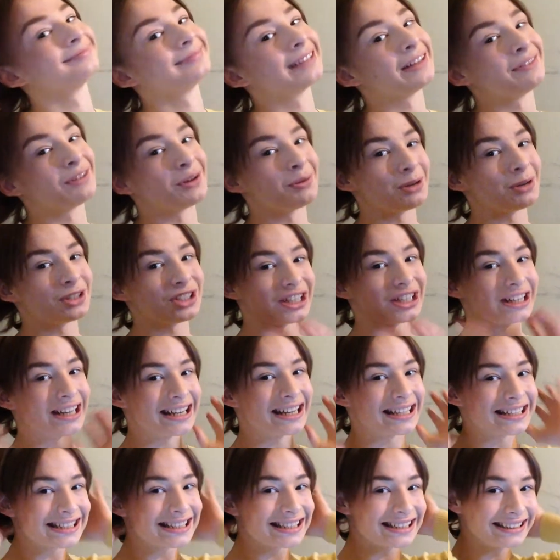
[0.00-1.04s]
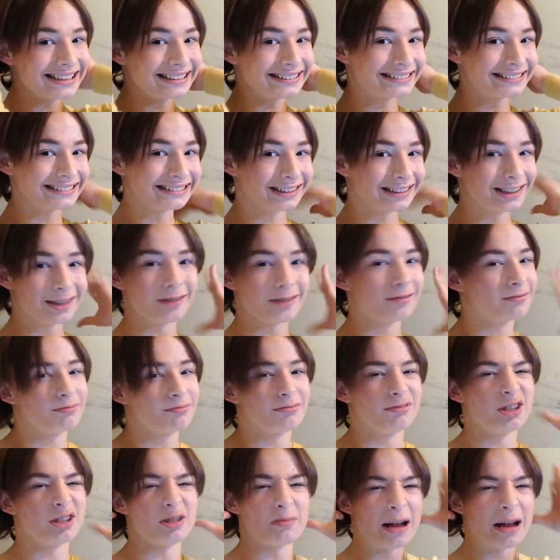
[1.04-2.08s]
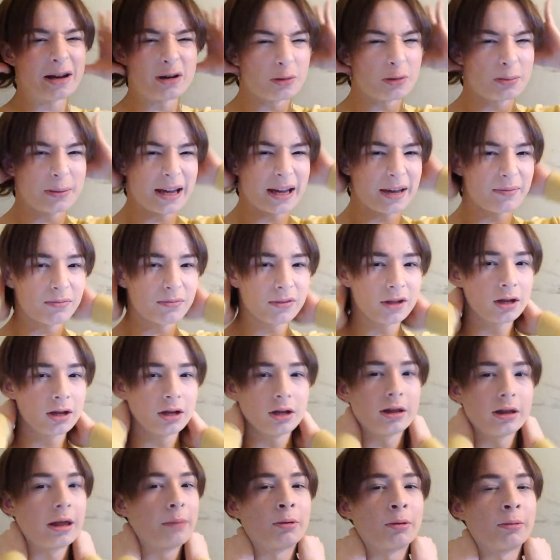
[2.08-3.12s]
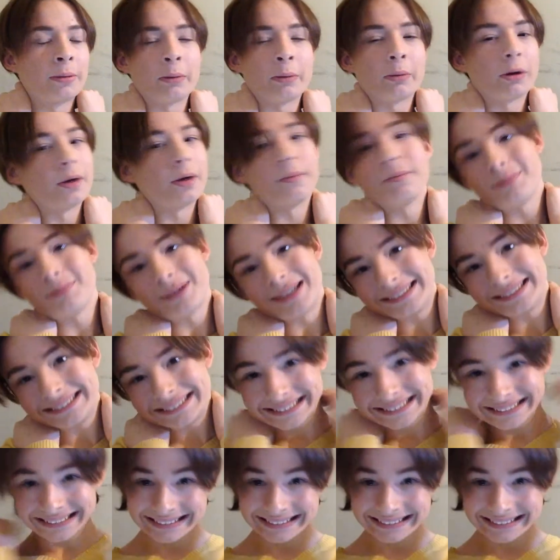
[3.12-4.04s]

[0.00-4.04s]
If you're watching this, you might not be. You probably won't, but...